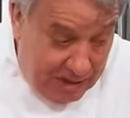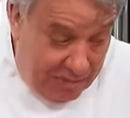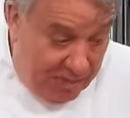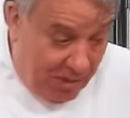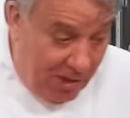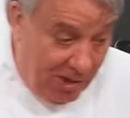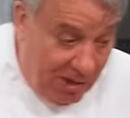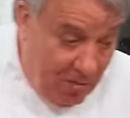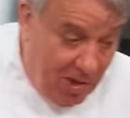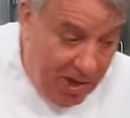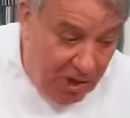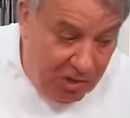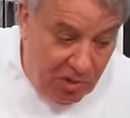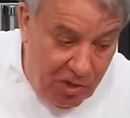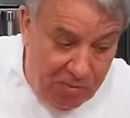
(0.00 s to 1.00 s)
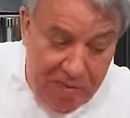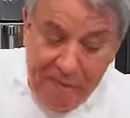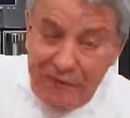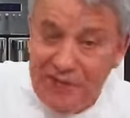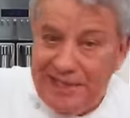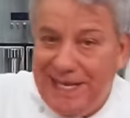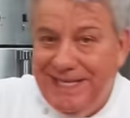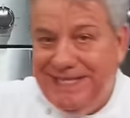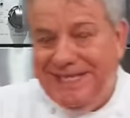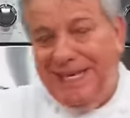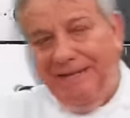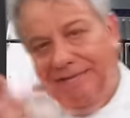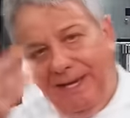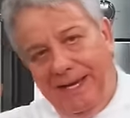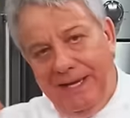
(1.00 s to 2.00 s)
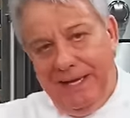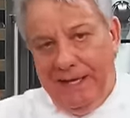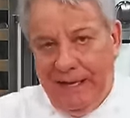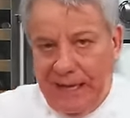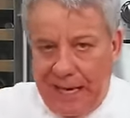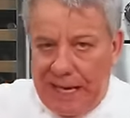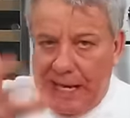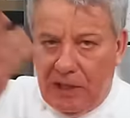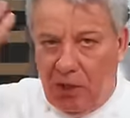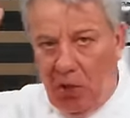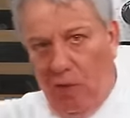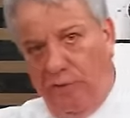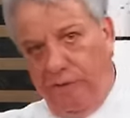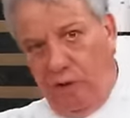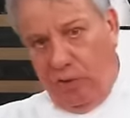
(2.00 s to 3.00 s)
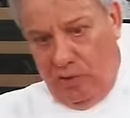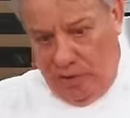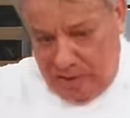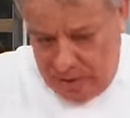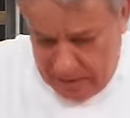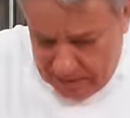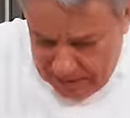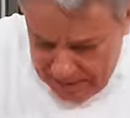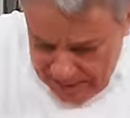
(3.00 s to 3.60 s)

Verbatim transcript: to put only one or two, but for Thanksgiving, I like to overdo it. A